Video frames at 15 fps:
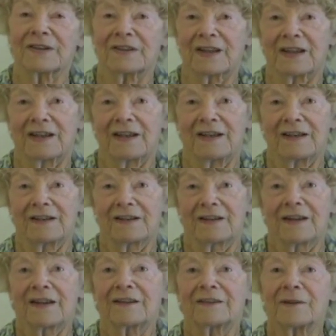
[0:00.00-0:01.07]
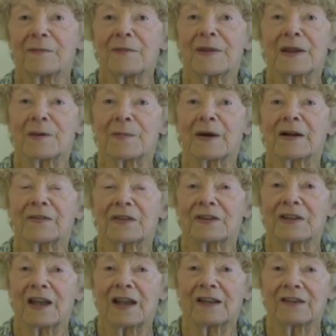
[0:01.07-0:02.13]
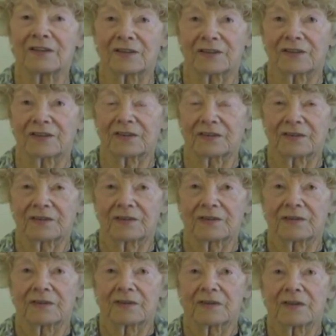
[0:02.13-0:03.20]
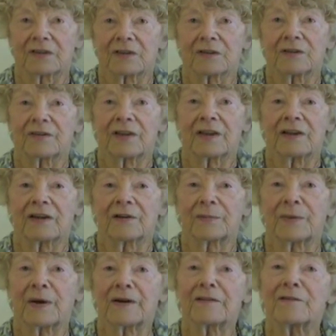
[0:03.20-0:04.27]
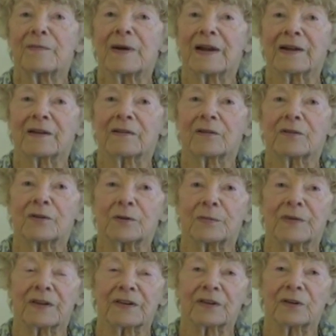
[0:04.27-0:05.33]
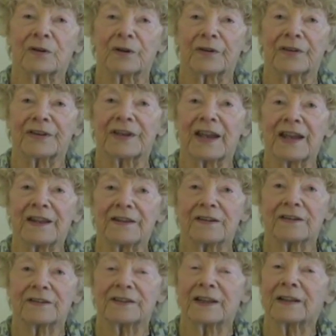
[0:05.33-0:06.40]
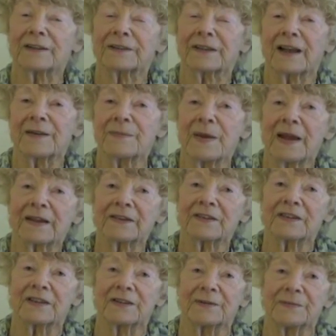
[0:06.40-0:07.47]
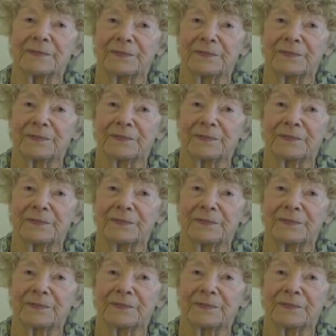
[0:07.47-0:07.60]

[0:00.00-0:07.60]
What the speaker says: say something about the dancers. They are part of my group. It's called Dymaxion.